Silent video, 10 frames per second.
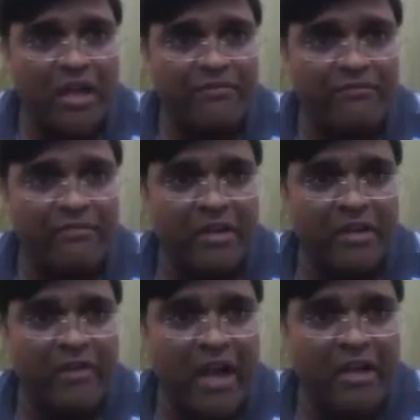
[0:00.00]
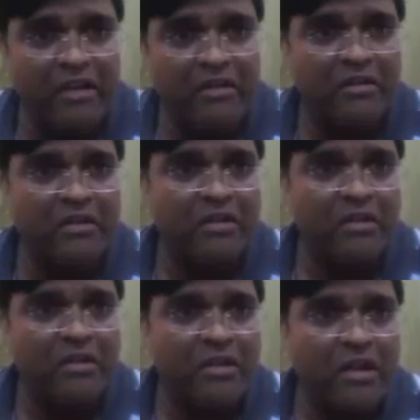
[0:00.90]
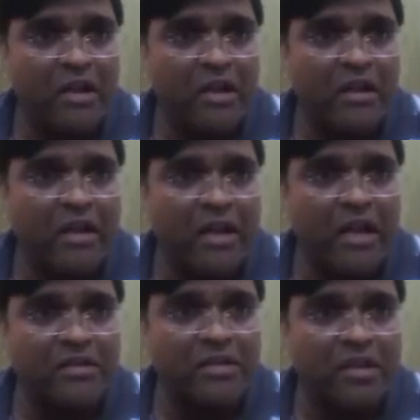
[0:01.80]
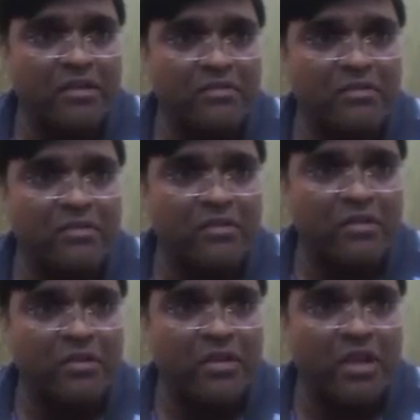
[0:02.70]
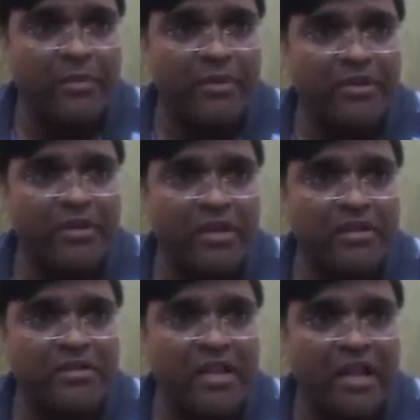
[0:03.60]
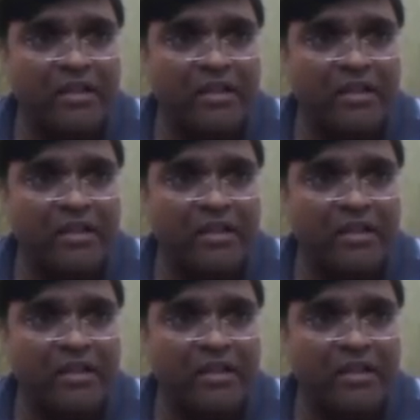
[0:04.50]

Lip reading: where x is equal to f1y,